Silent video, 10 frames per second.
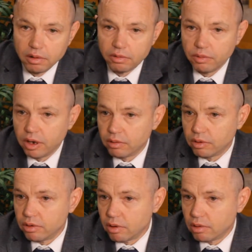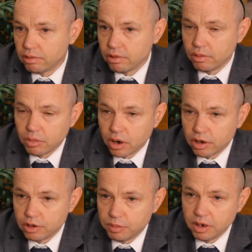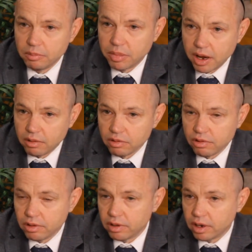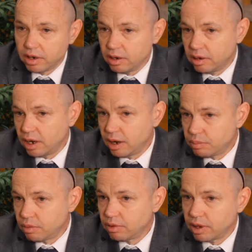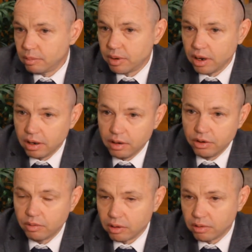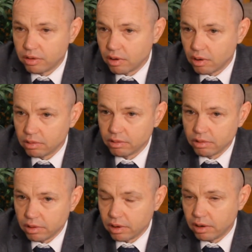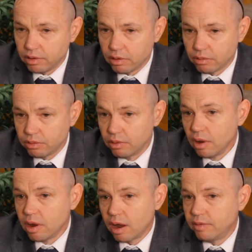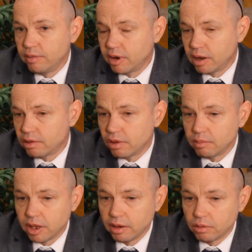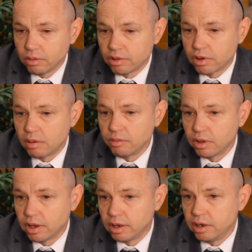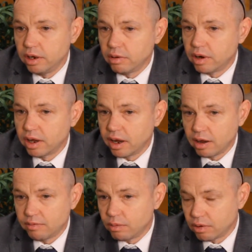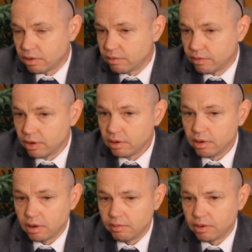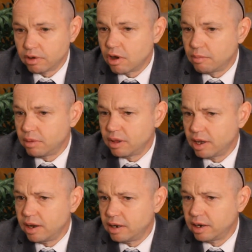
$300 in March, but it bounced, and then in April they paid $200, and you go through. I've even had some landlords come with like a year and a half worth of a complicated